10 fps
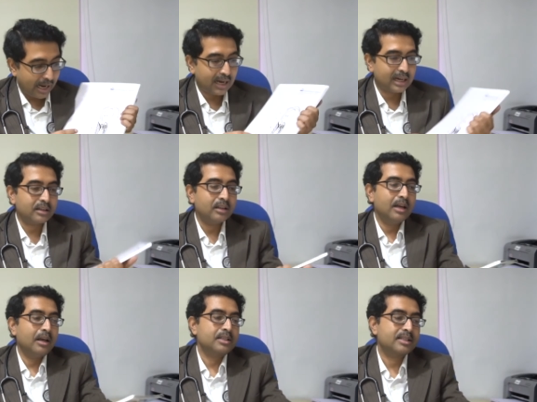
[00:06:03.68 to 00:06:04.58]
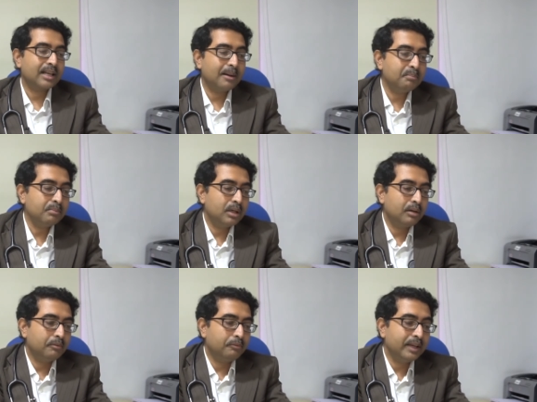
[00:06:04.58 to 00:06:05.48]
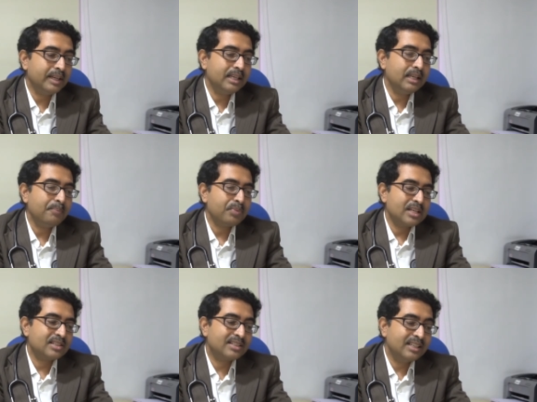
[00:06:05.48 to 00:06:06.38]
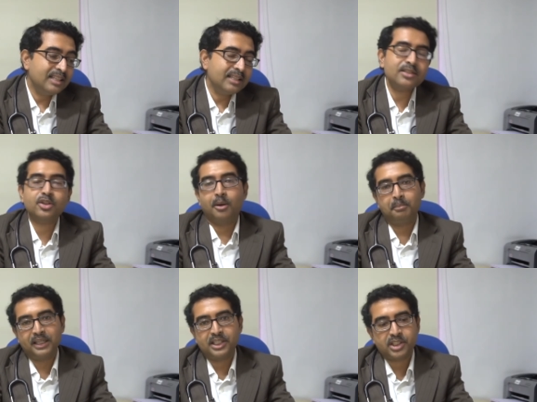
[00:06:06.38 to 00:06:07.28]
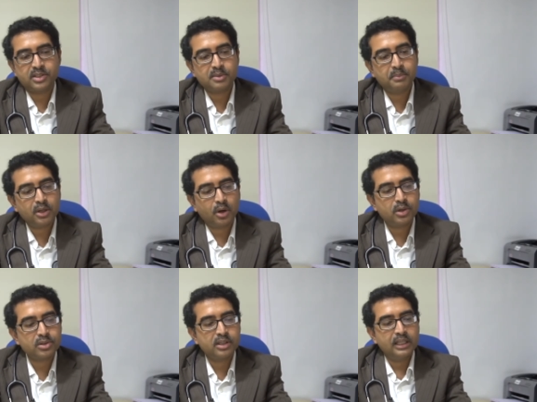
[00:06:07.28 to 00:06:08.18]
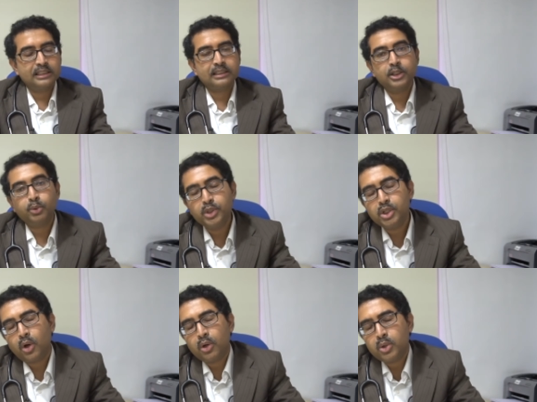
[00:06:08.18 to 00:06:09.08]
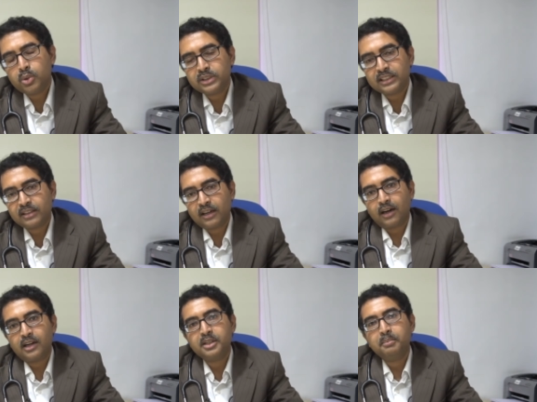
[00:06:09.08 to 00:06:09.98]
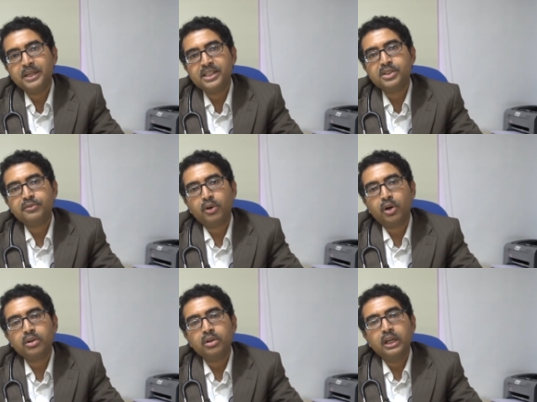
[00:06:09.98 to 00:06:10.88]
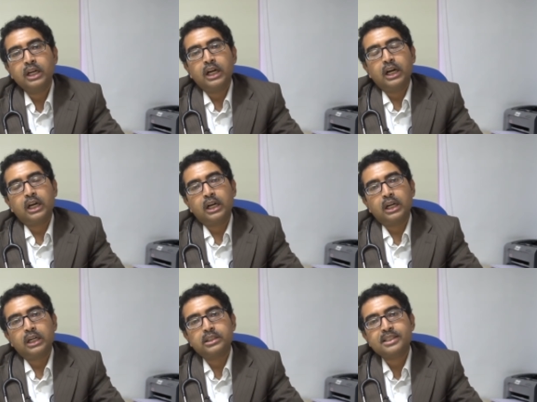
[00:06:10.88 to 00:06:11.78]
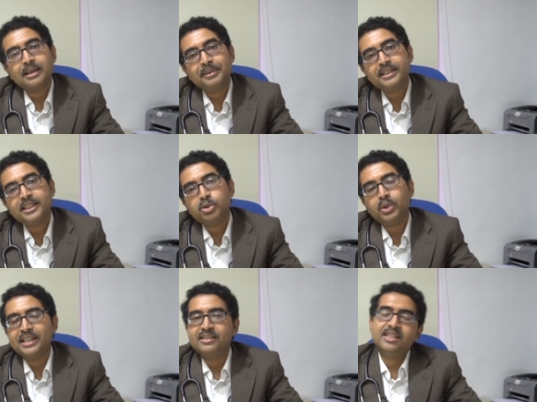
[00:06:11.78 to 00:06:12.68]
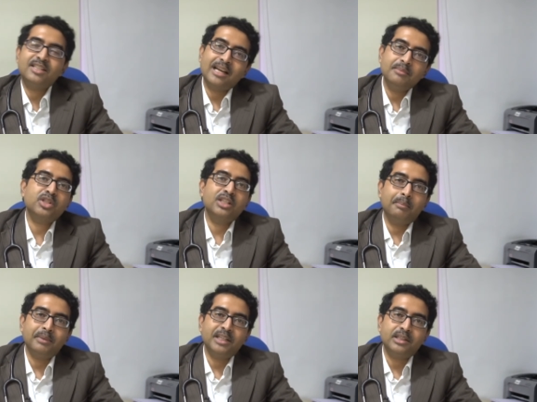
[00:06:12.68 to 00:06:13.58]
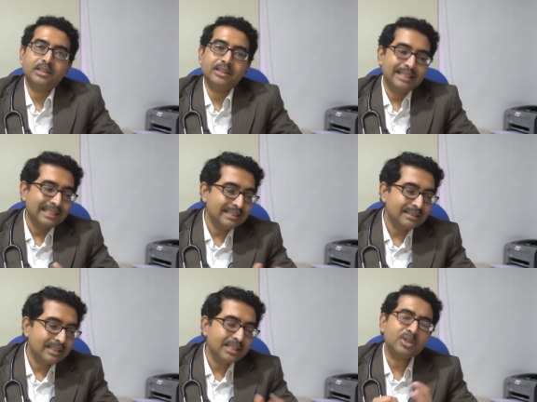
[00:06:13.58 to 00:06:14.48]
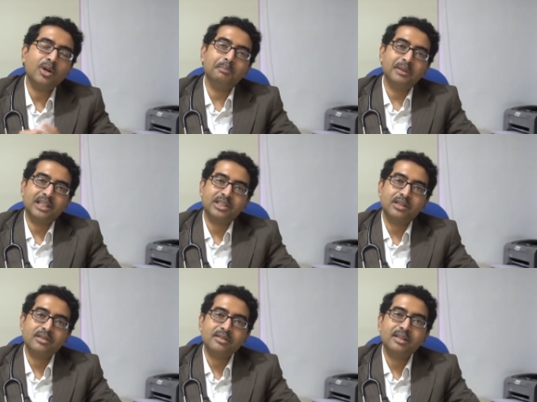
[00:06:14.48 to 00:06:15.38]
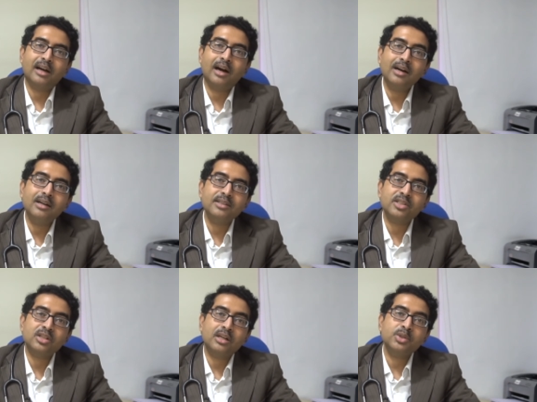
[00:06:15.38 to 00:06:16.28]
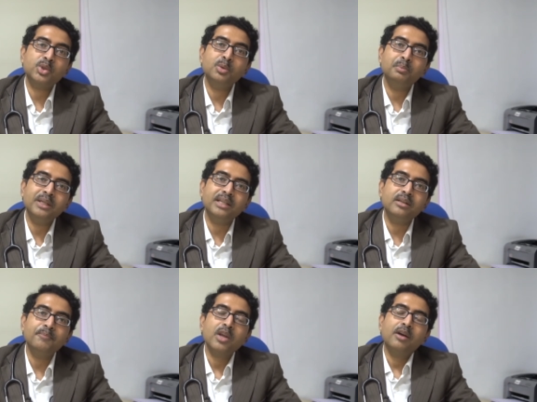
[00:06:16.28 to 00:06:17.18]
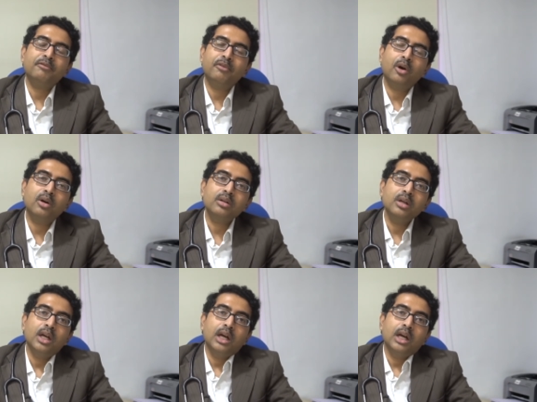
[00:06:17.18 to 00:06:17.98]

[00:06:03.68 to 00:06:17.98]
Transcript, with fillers: are some very serious complications, because we all know that the heart beats for 70 to 80 times in a minute. In these complications, the heart starts to beat for